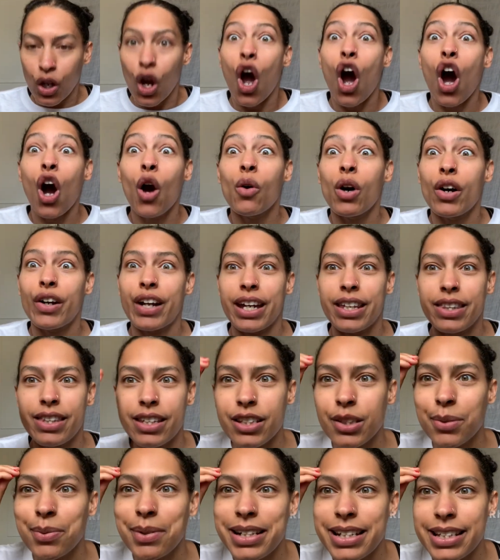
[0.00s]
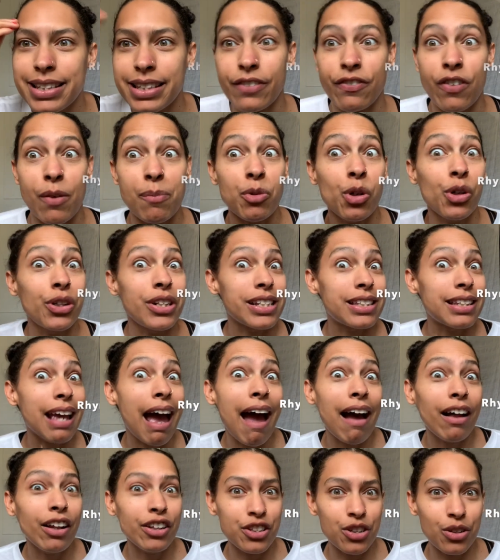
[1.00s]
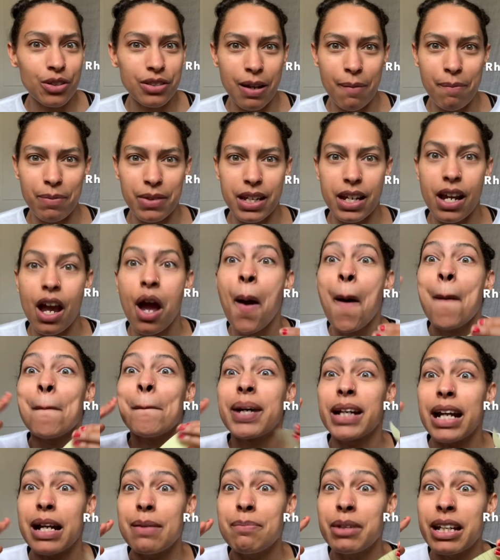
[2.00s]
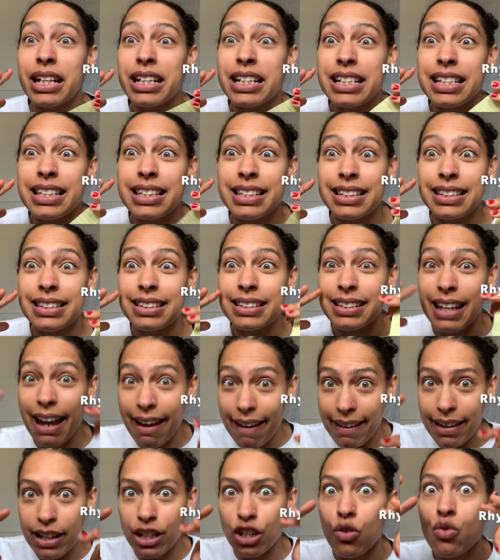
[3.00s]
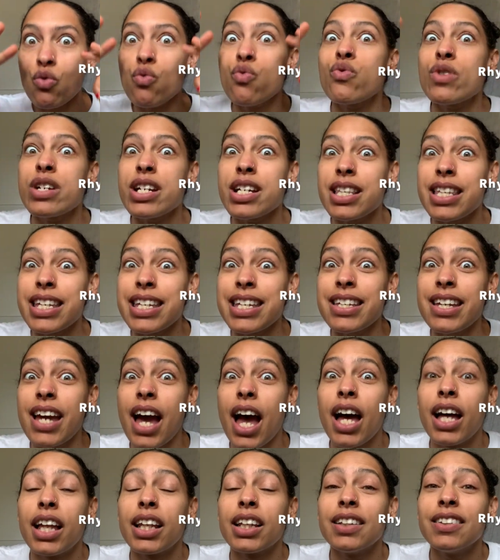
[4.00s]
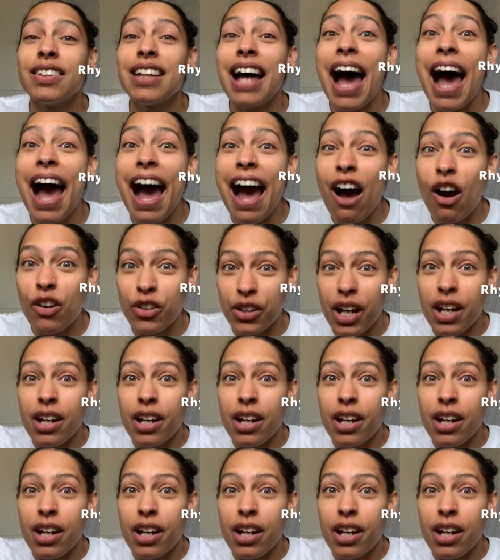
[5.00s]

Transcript: Oh, okay, this one is if I'm going to tell you something, but I'm going to say it really loud.